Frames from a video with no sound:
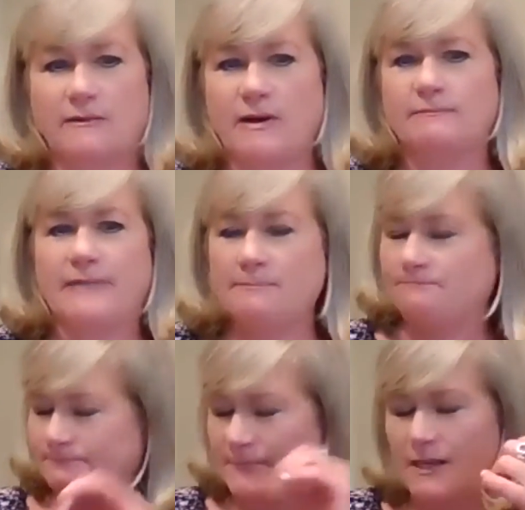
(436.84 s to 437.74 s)
Right.
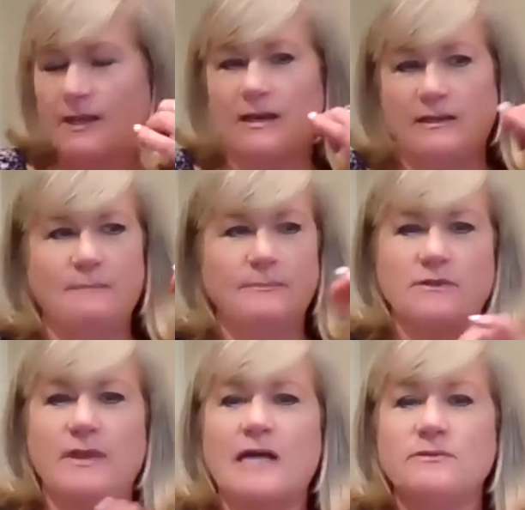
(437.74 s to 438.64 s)
Yep.
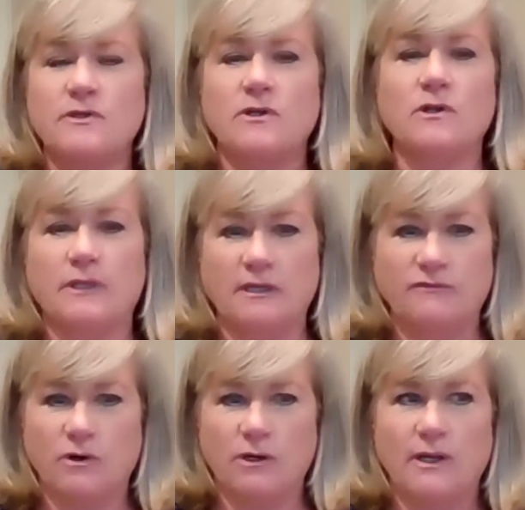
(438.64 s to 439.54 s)
So that's what they're looking
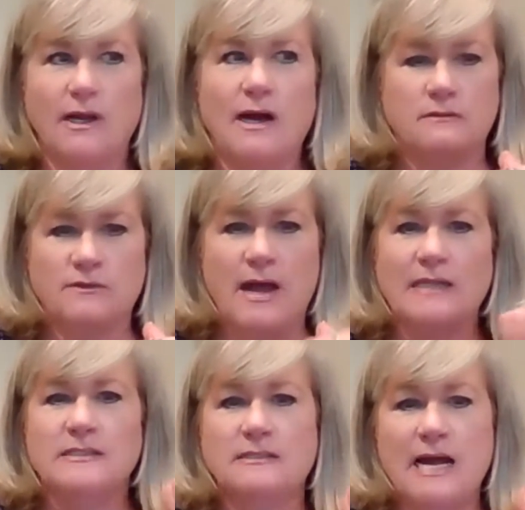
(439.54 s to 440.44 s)
for. So
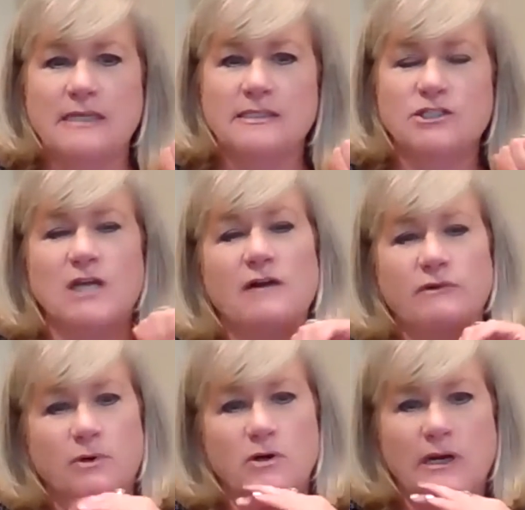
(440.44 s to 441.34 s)
that's the
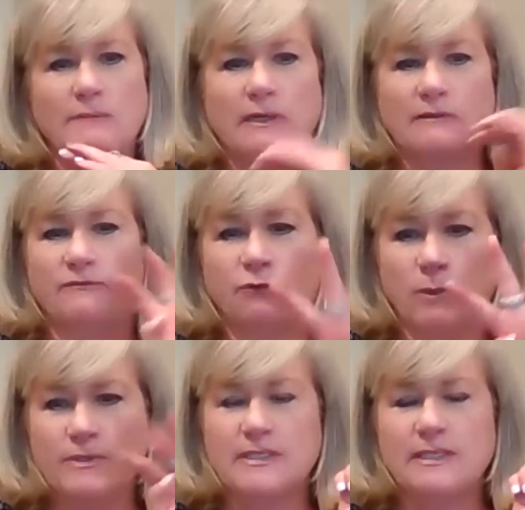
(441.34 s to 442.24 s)
CHFA program, like the
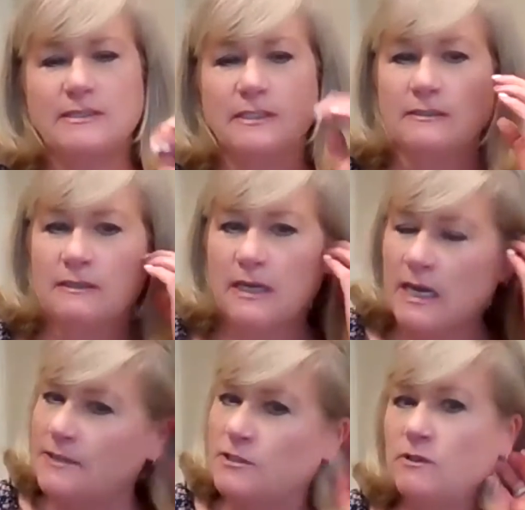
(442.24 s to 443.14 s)
4%,
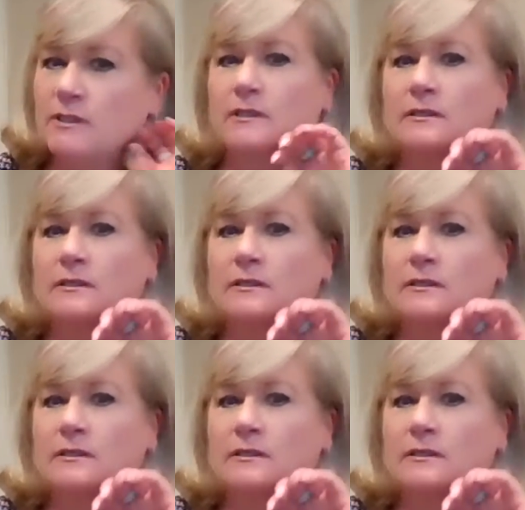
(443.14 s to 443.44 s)
and you